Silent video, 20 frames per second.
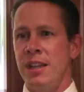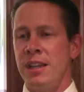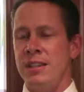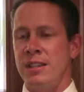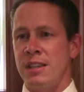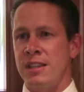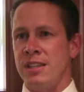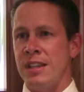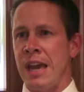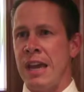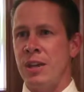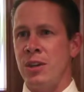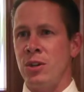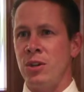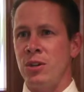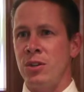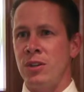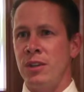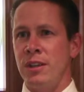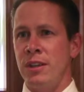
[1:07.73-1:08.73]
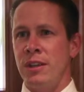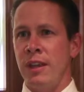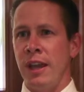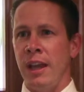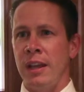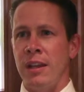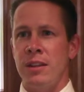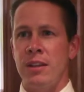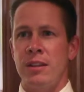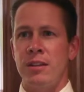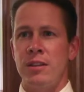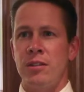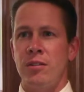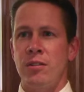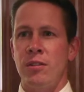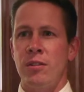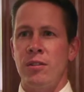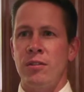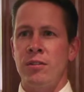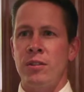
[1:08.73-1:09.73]
is a cycle. And
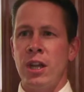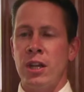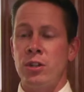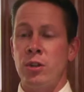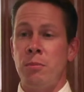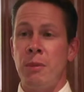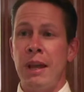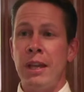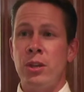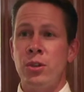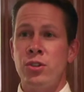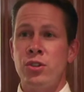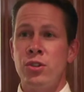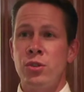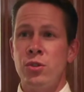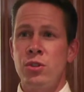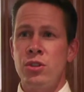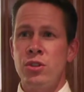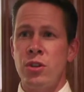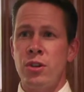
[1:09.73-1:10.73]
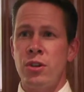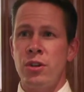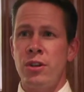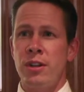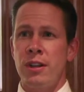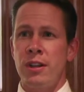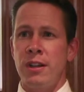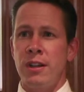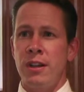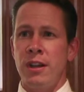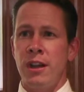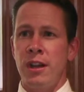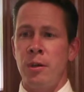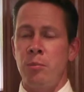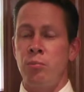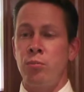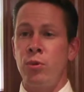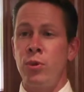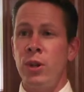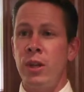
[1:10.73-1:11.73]
Dr. Michael Schuster, a
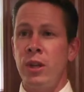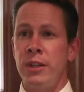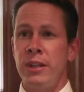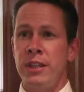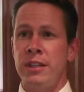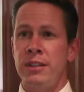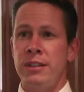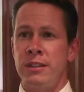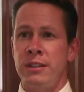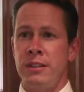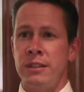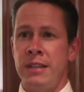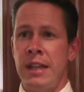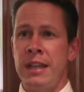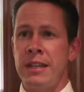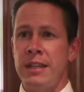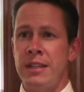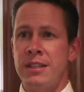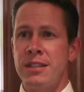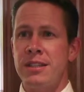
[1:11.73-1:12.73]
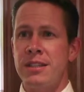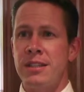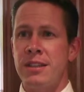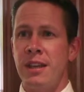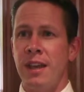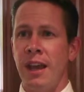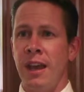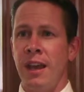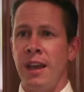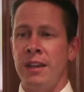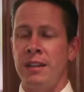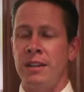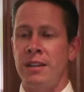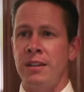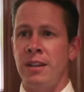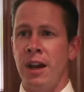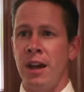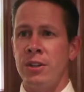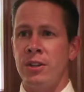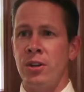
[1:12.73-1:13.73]
brilliant dentist and
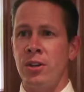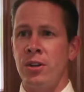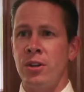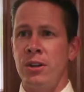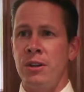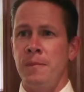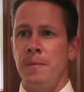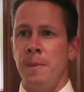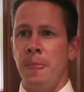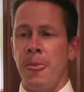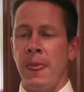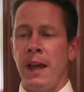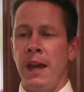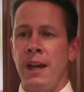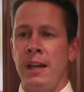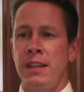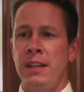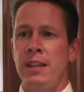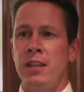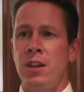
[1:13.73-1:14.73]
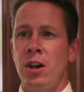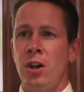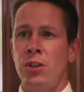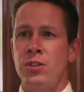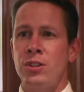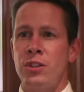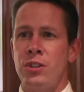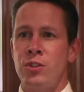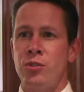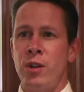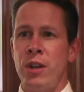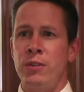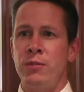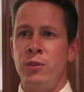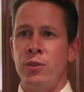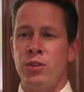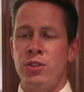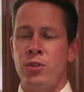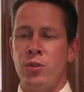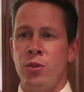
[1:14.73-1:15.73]
doctor, he calls it the
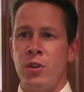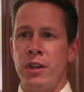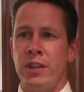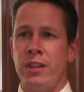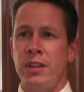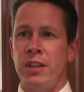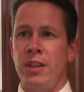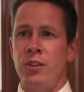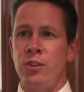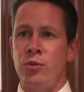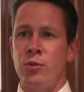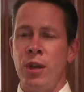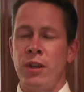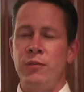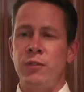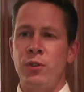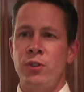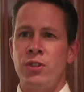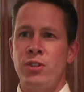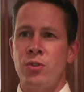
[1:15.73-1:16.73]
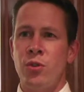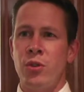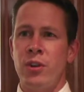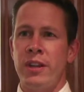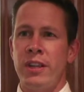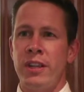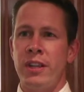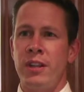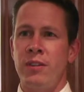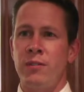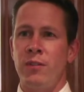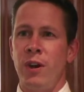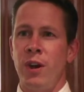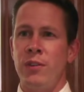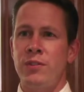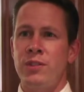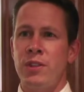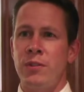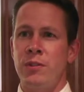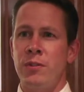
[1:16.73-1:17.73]
dreadful story. The dreadful story
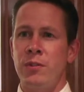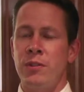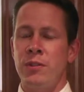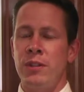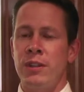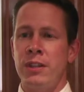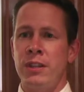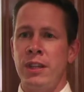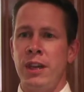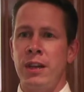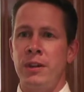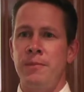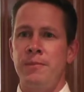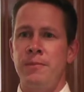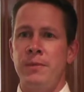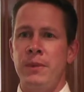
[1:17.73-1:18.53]
involves the